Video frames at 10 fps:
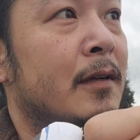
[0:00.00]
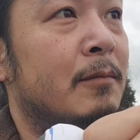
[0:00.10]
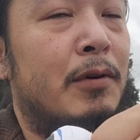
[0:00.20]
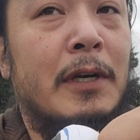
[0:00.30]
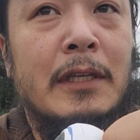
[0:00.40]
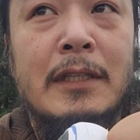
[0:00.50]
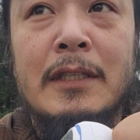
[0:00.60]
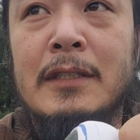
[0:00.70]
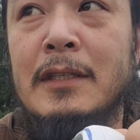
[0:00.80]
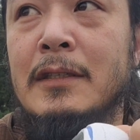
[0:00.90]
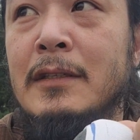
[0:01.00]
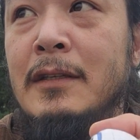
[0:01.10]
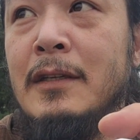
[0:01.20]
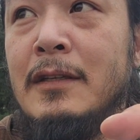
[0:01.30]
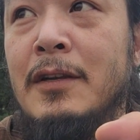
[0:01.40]
pretty decent
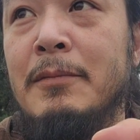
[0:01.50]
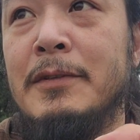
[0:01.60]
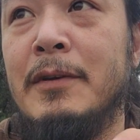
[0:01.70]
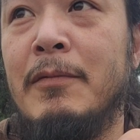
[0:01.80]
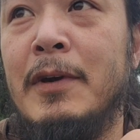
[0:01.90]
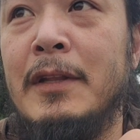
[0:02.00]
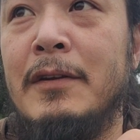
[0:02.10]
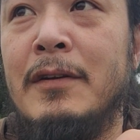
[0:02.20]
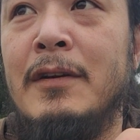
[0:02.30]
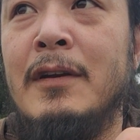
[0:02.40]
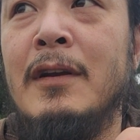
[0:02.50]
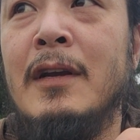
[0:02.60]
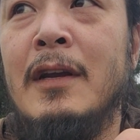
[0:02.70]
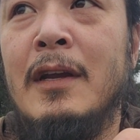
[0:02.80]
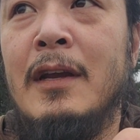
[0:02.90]
in terms of weather.
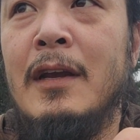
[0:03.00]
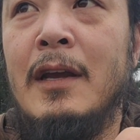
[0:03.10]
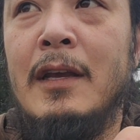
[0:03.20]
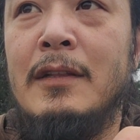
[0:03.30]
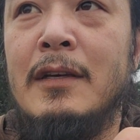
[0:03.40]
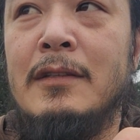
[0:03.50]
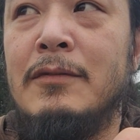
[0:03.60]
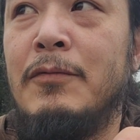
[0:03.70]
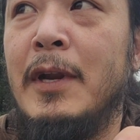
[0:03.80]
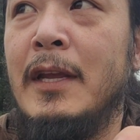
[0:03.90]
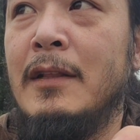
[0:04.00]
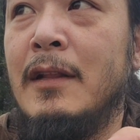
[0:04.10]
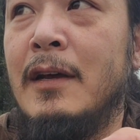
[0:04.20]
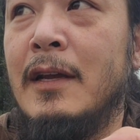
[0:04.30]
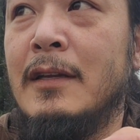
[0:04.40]
It doesn't rain
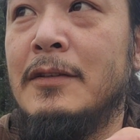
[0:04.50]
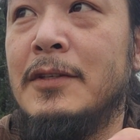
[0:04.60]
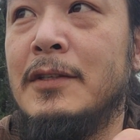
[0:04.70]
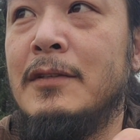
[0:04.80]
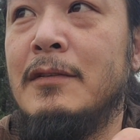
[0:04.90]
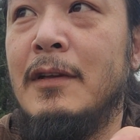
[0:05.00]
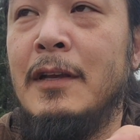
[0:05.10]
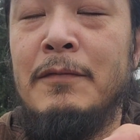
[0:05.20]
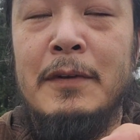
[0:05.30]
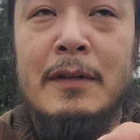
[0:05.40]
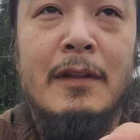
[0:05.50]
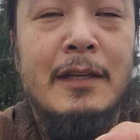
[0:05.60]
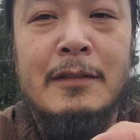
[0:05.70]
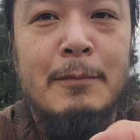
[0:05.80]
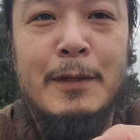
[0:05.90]
like just infinite, like
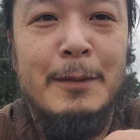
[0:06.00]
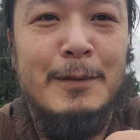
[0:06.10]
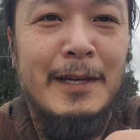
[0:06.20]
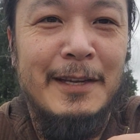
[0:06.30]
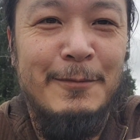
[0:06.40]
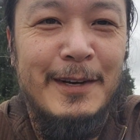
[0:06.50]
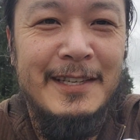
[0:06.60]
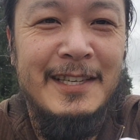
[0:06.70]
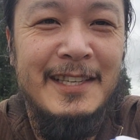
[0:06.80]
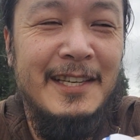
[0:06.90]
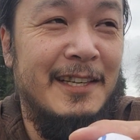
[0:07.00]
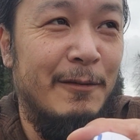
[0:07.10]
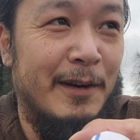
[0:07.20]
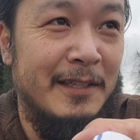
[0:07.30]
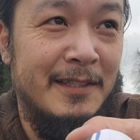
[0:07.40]
sometimes like in Washington it
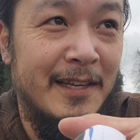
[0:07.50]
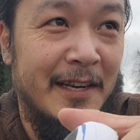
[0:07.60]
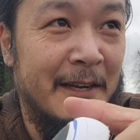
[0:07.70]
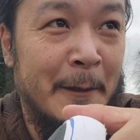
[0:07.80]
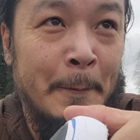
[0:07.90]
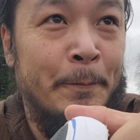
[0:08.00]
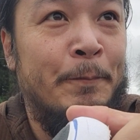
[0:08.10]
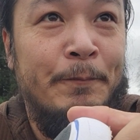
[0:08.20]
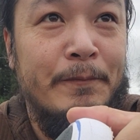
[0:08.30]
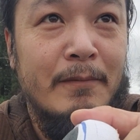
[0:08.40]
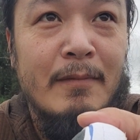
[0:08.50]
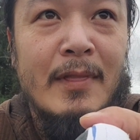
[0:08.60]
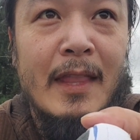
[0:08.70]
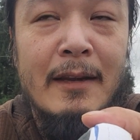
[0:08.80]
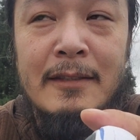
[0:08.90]
rains like
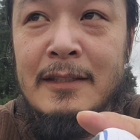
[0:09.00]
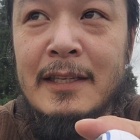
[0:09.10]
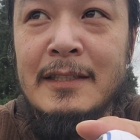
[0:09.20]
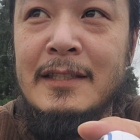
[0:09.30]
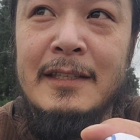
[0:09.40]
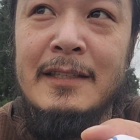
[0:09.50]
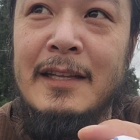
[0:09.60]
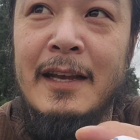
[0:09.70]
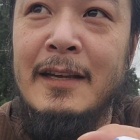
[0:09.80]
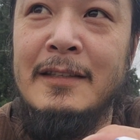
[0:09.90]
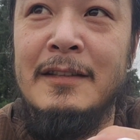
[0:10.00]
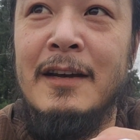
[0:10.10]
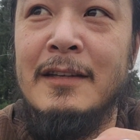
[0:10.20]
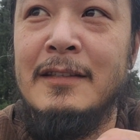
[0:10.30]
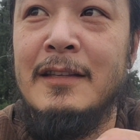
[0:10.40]
60 days
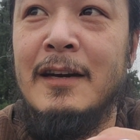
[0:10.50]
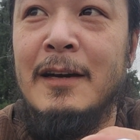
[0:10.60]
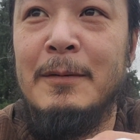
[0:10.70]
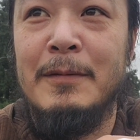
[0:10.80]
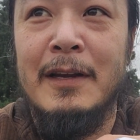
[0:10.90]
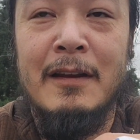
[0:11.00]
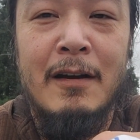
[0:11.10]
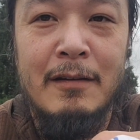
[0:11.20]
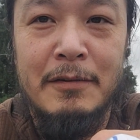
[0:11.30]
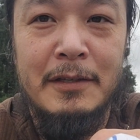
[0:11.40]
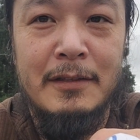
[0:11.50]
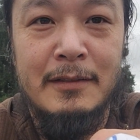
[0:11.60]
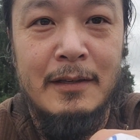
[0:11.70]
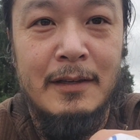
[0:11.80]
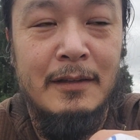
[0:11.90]
non-stop. Like concrete
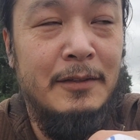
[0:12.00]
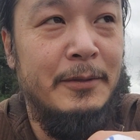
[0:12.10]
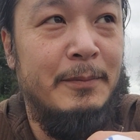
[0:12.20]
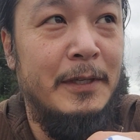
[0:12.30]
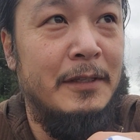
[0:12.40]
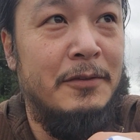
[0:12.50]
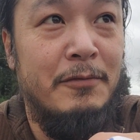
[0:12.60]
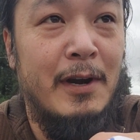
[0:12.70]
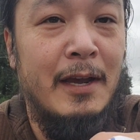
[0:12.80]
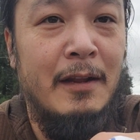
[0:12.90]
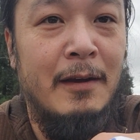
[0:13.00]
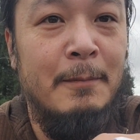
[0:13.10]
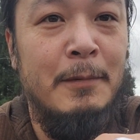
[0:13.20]
doesn't get to be dried up